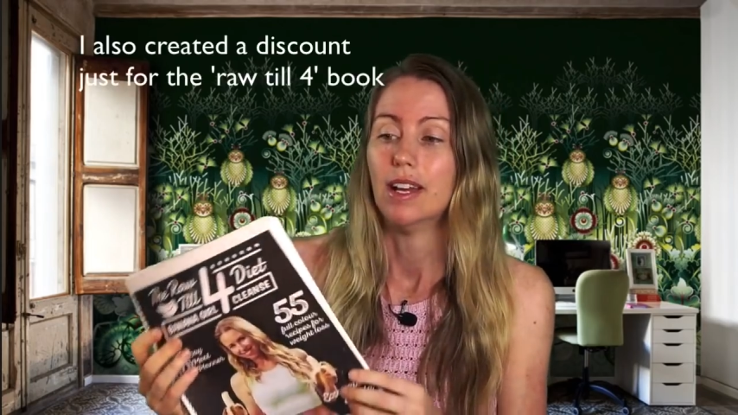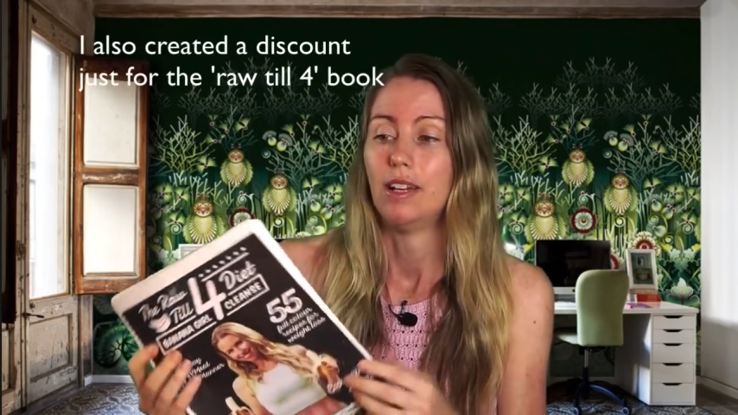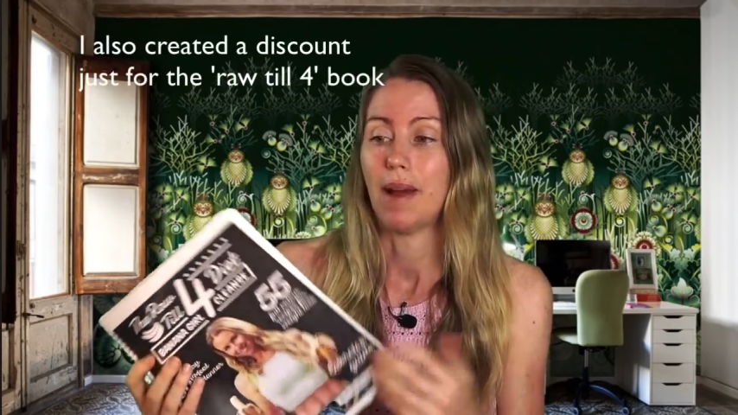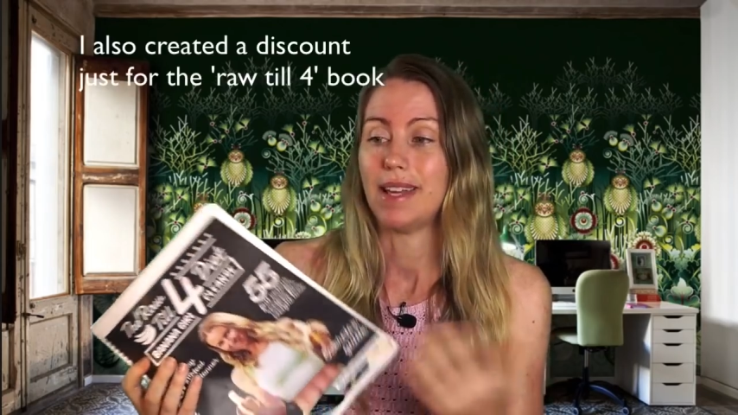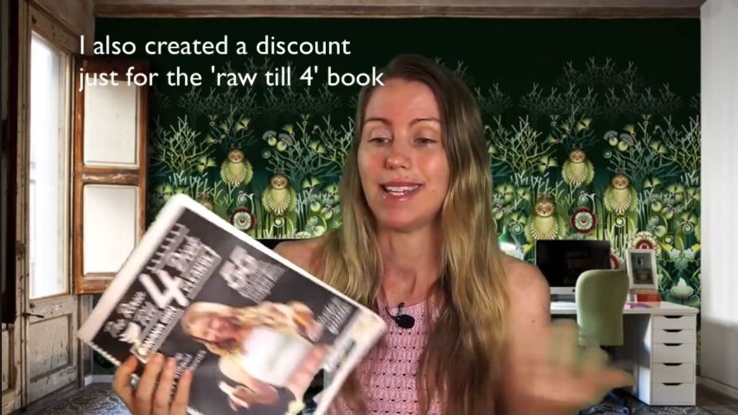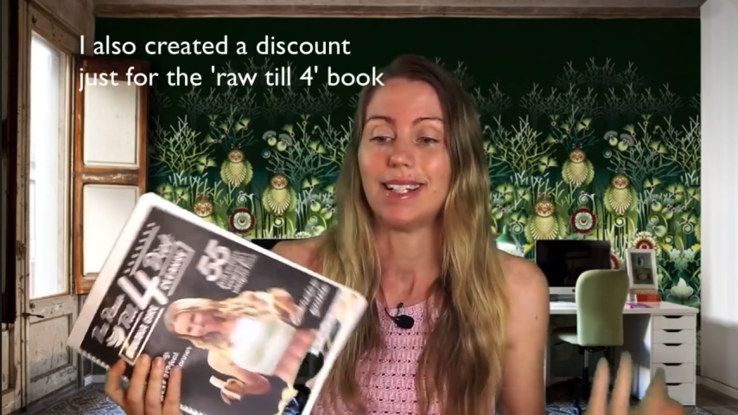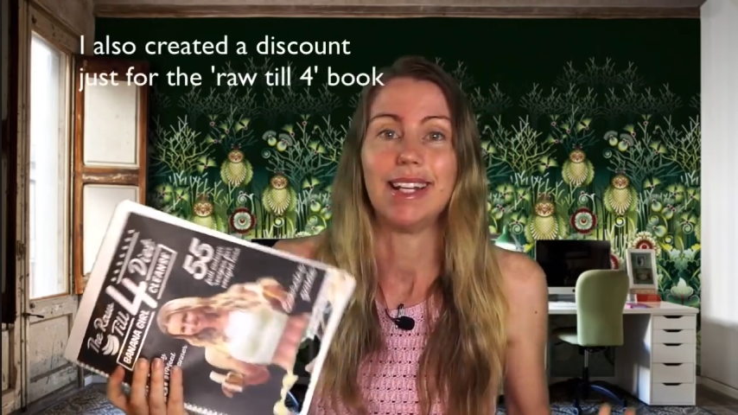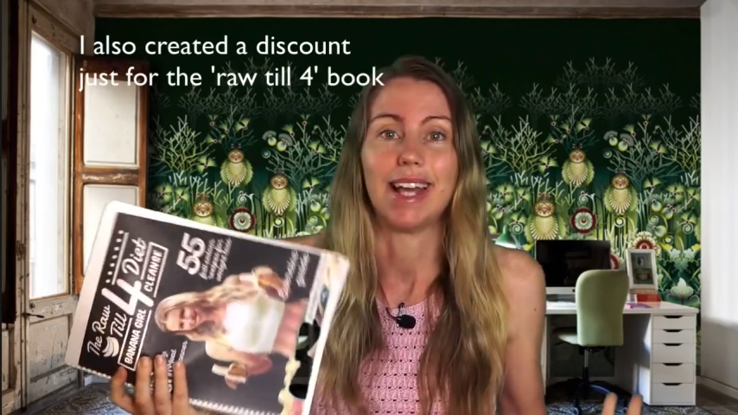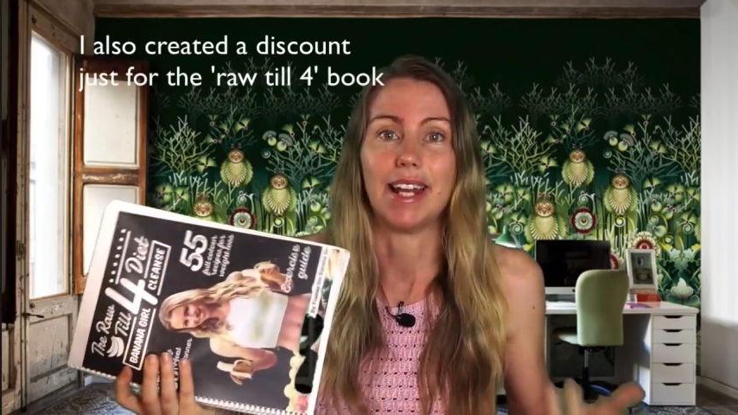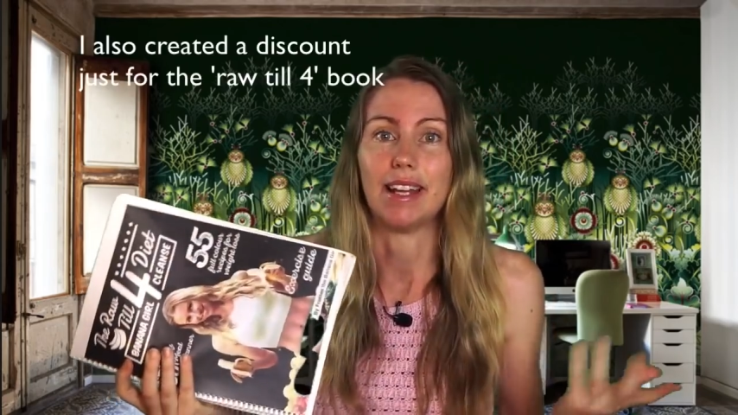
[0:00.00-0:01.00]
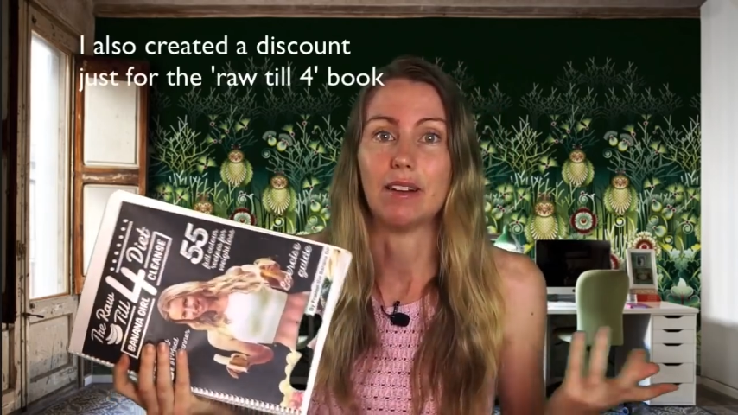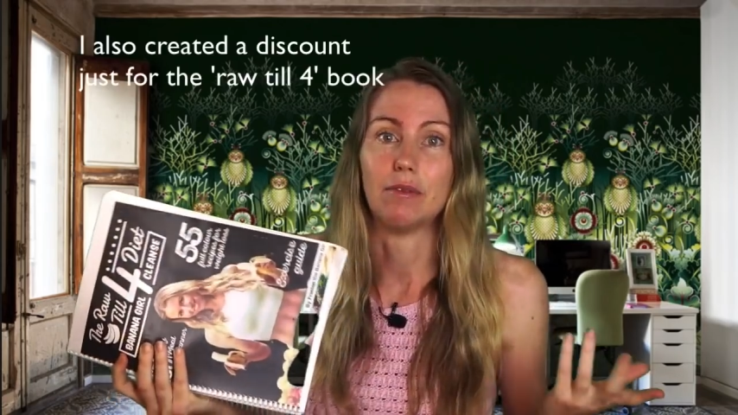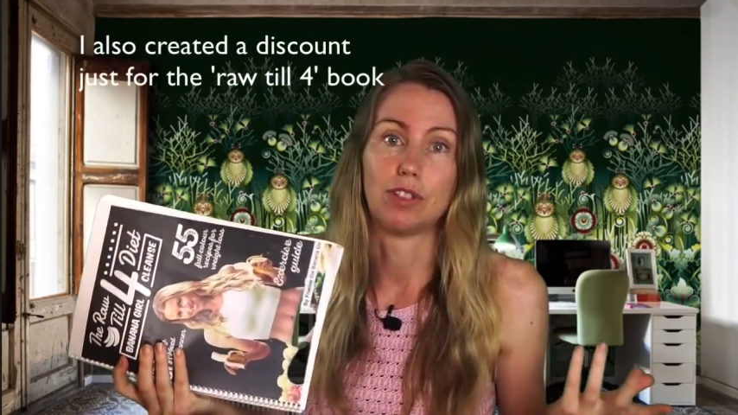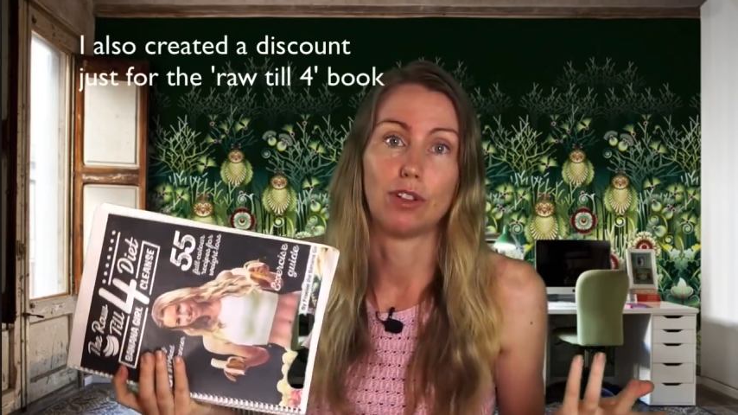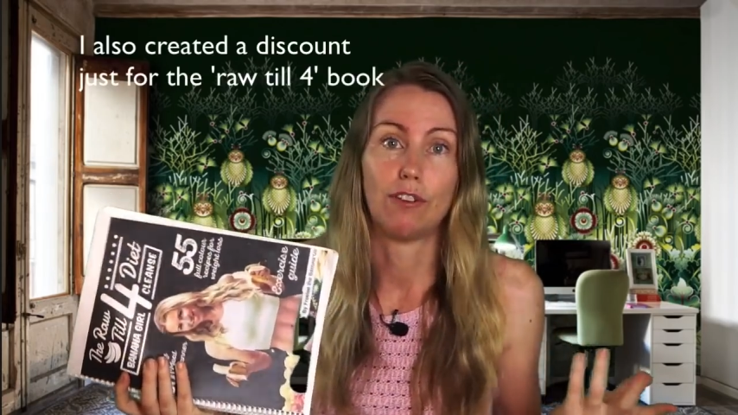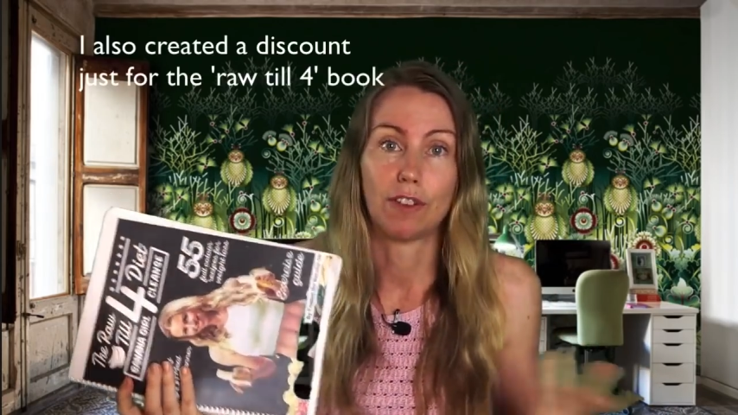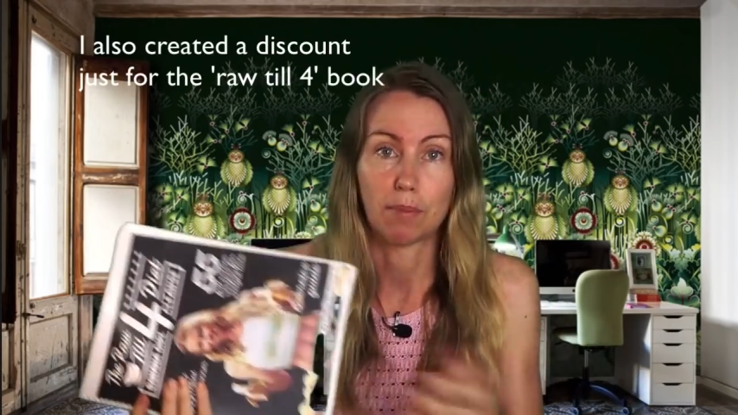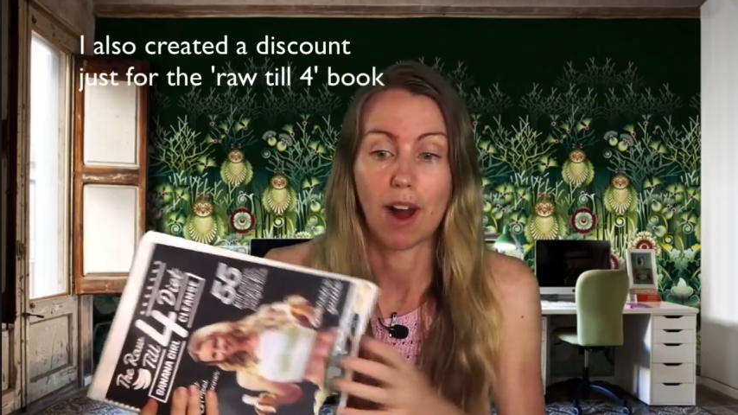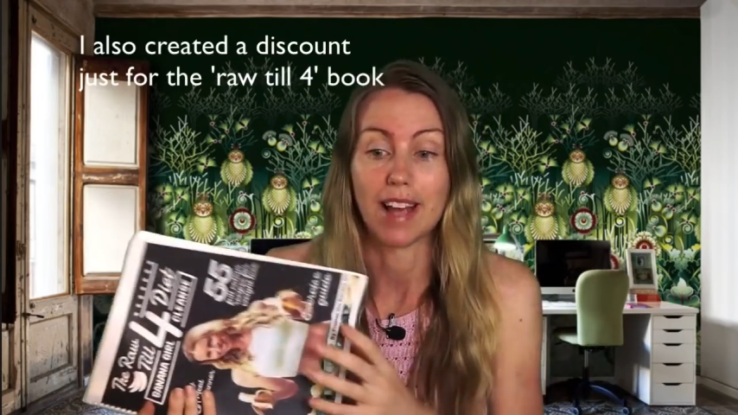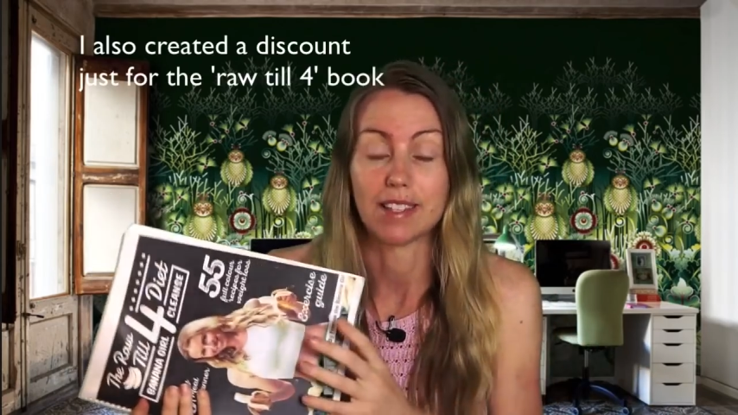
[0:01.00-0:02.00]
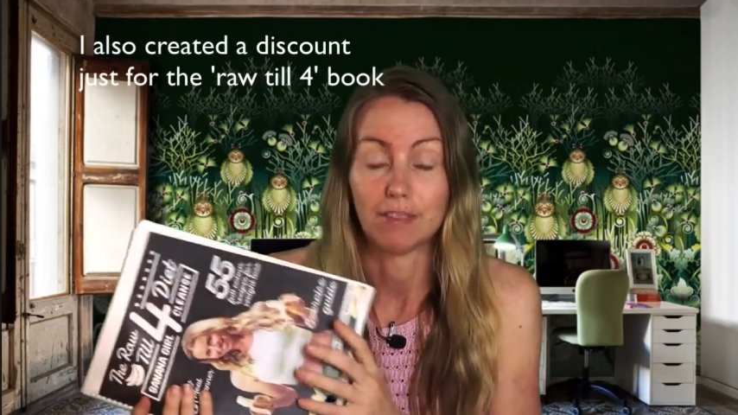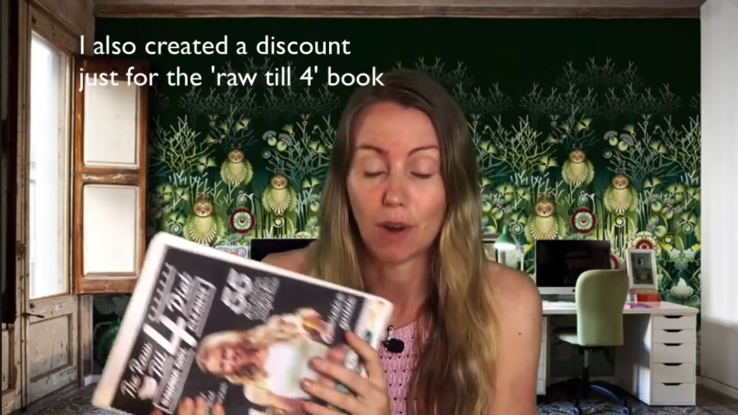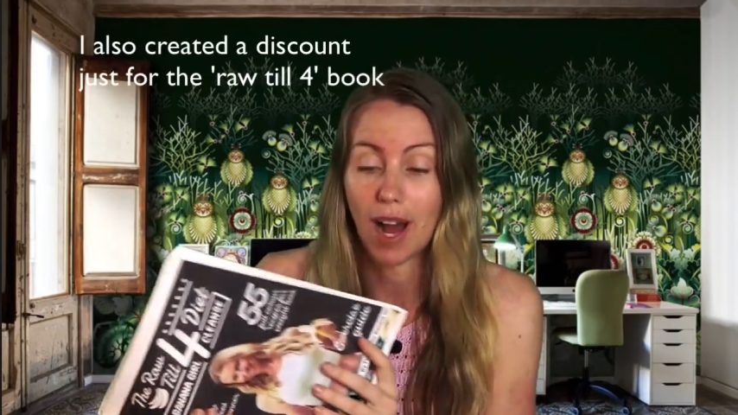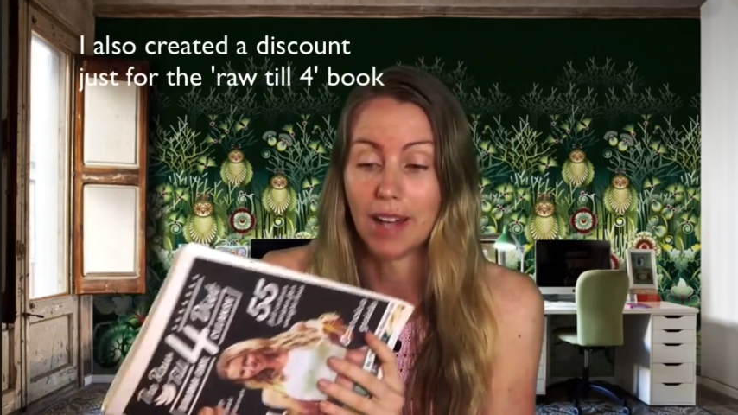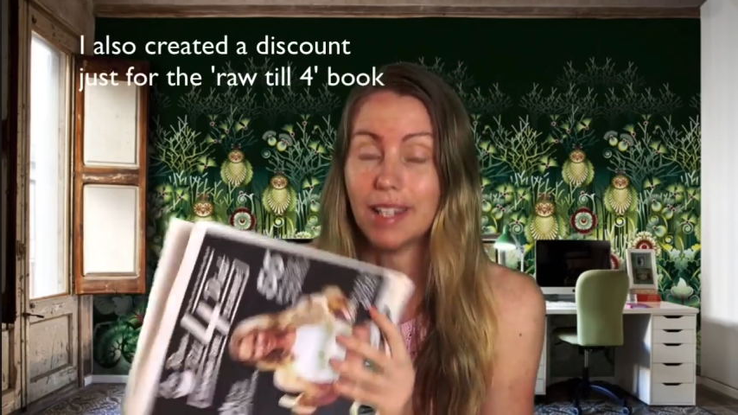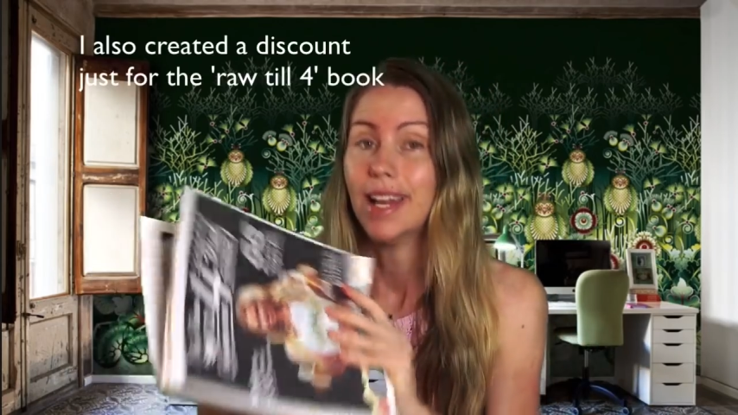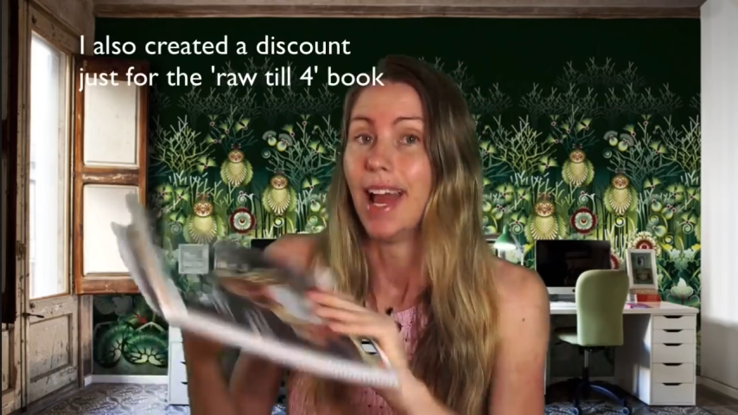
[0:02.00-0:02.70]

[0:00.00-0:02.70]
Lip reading: you're basically getting two for the price of one.